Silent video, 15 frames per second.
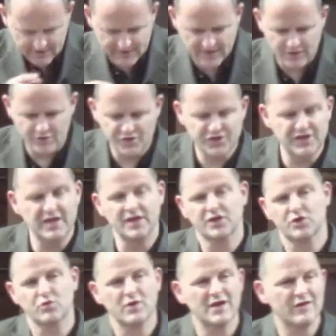in Hosea
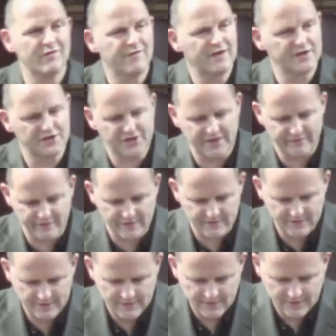12, verse 7,
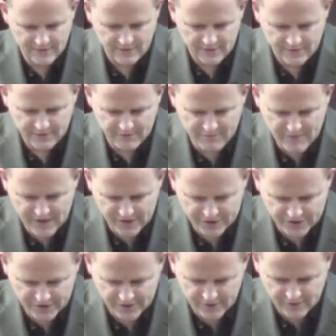"the
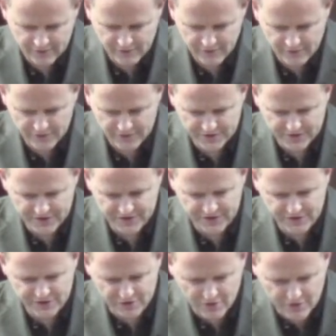merchant who uses
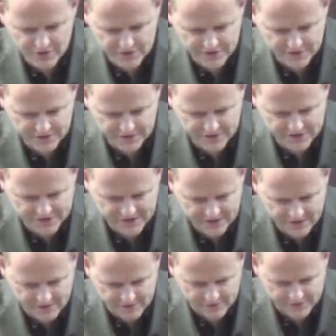dishonest
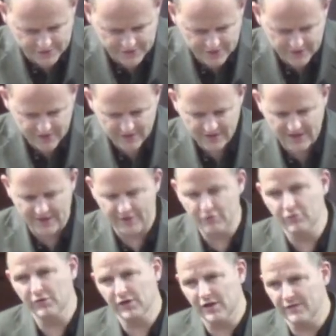scales and
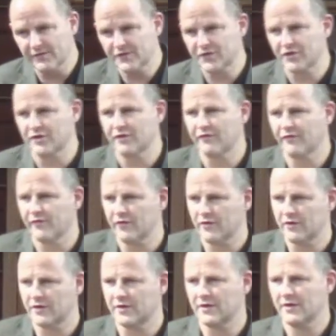who loves to
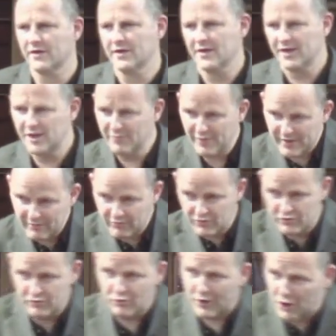defraud." And the Bible
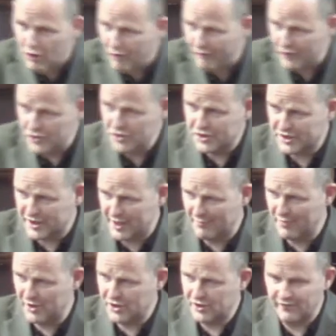quite often uses that
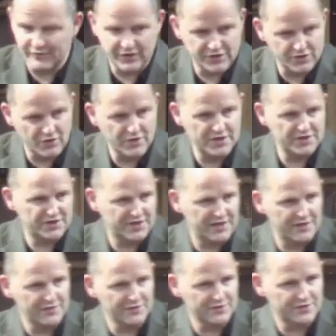picture of dishonest
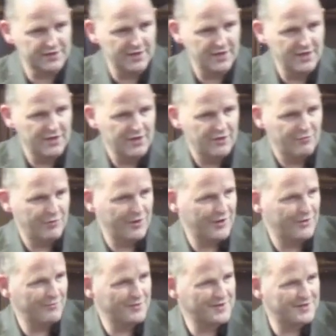scales, where
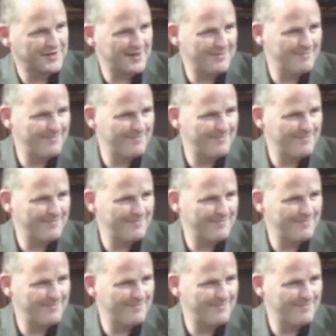there was